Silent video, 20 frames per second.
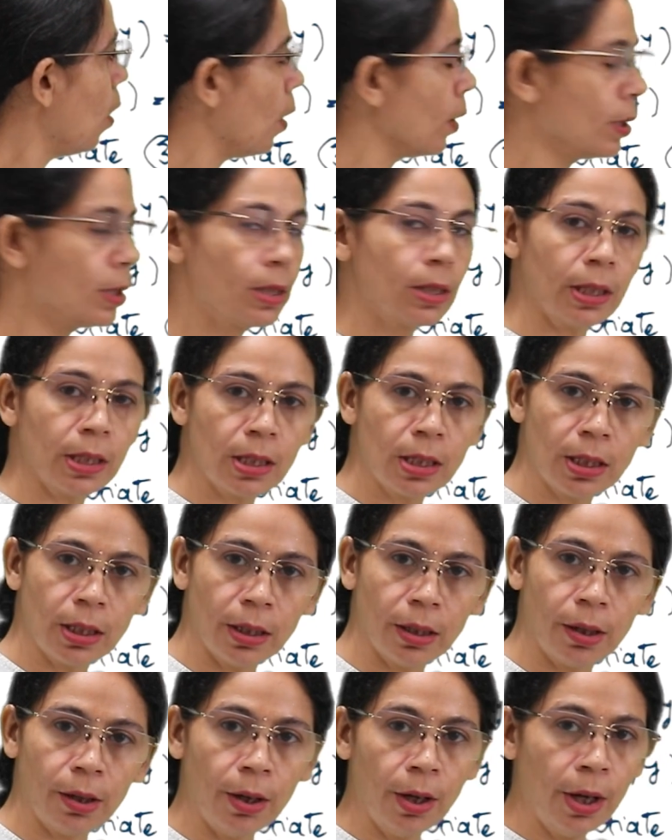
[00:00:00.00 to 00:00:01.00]
constant
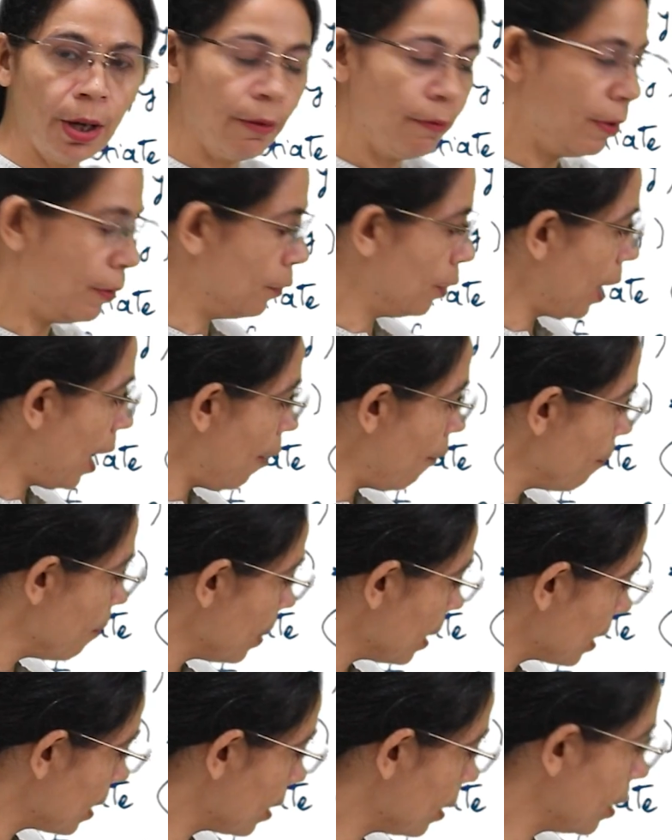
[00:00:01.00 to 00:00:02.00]
here, we would have
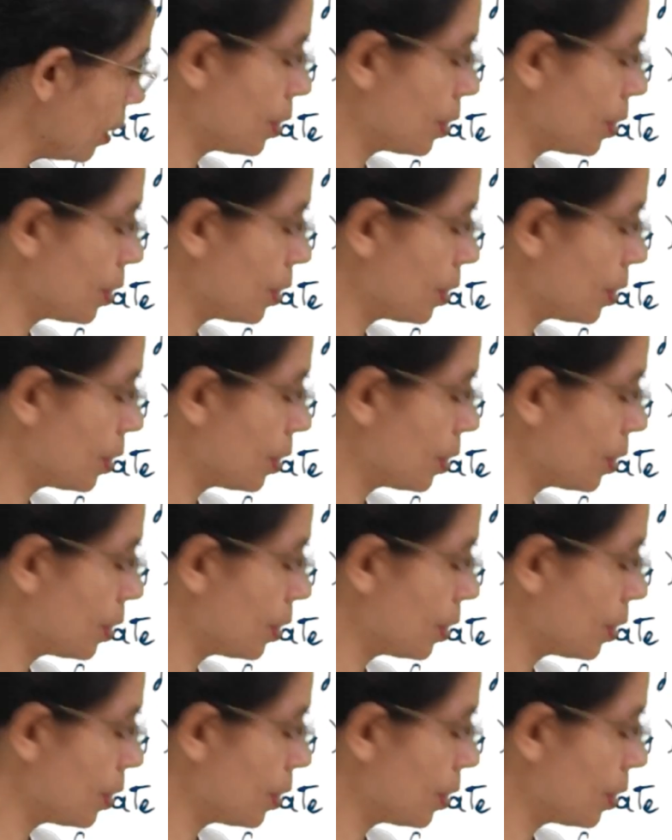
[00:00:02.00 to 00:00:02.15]
missed